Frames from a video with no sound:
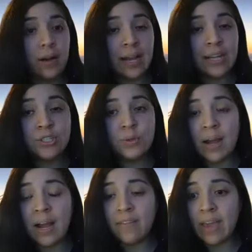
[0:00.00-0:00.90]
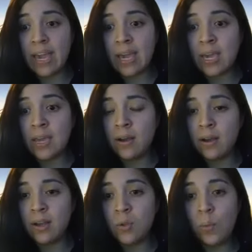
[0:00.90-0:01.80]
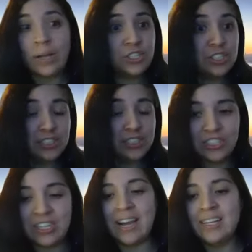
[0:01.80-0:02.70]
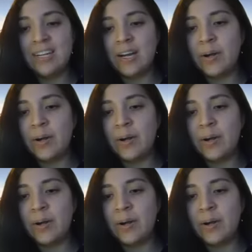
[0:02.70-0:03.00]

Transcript: I do have a question in the chat.